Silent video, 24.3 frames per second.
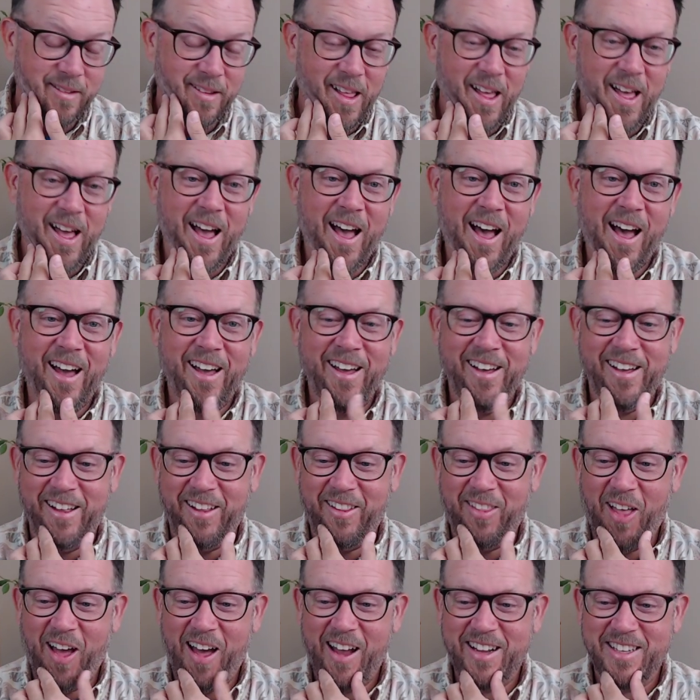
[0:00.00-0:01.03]
a
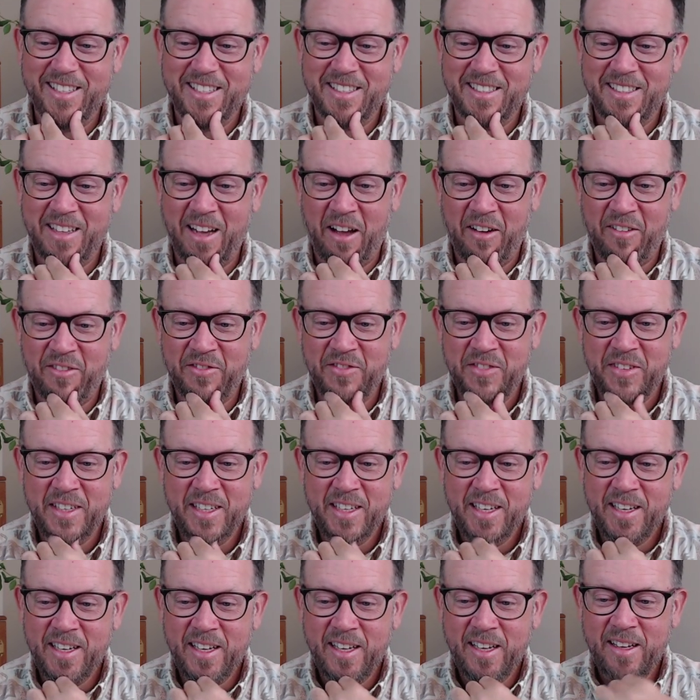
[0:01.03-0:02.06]
lot of stuff.
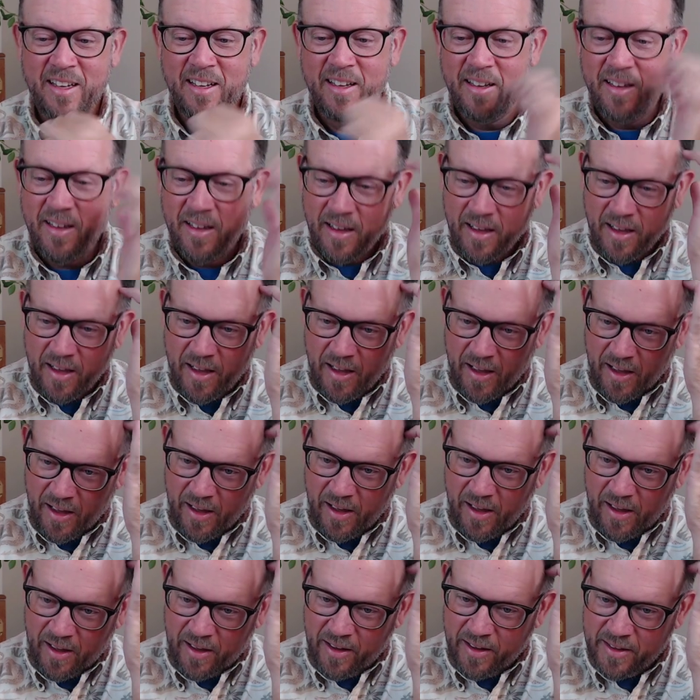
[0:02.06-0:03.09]

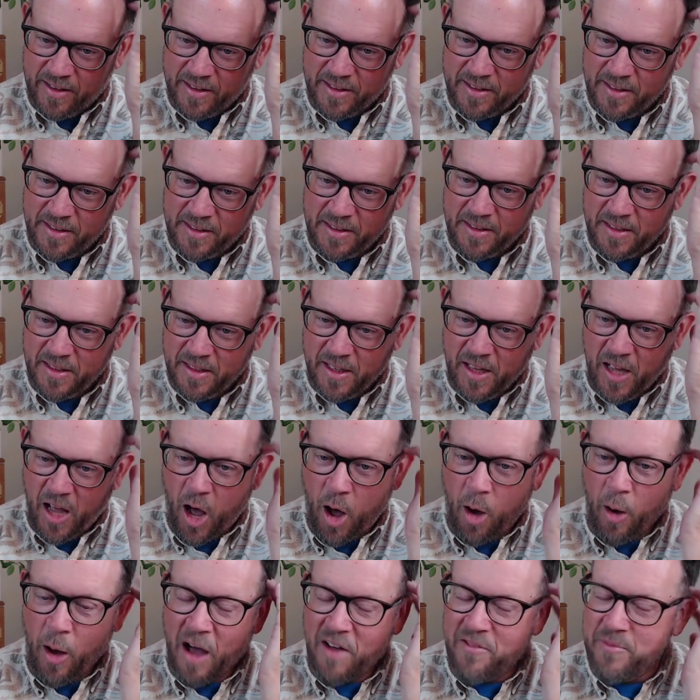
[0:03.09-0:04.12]
Uh,
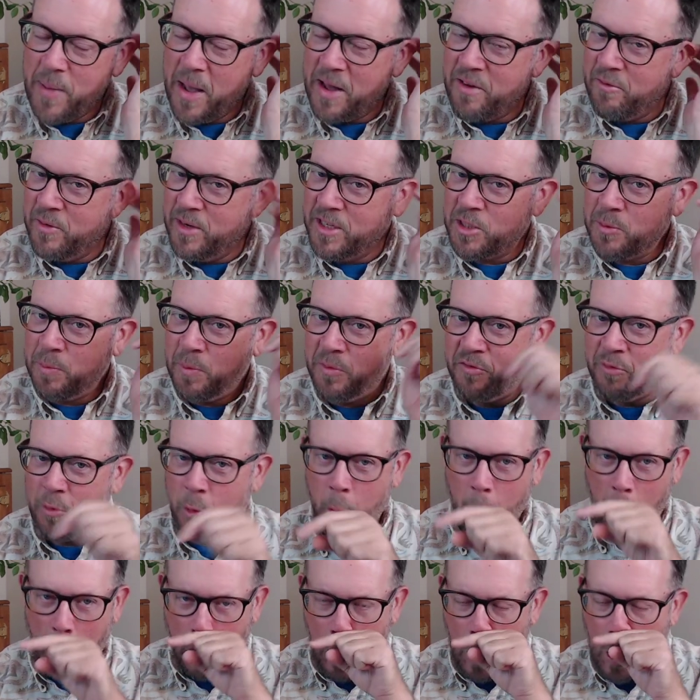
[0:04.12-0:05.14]
oh, I've met Rich
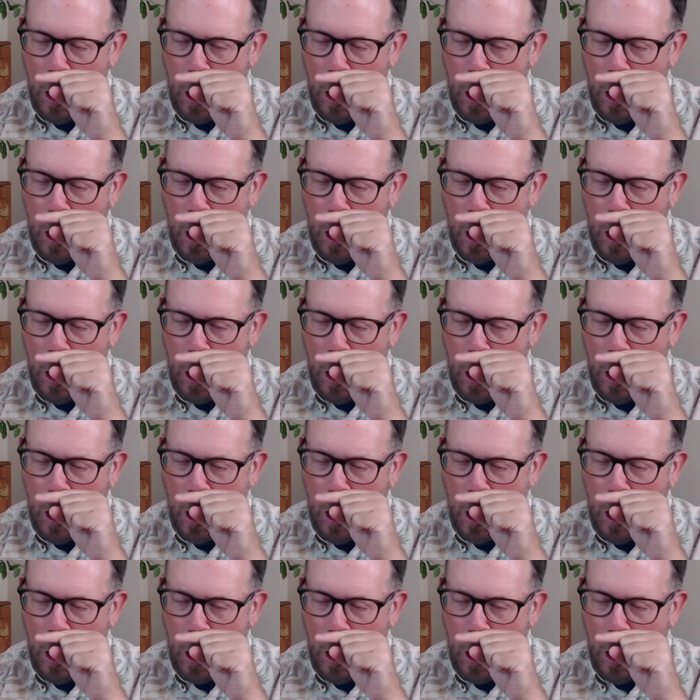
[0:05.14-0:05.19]
before.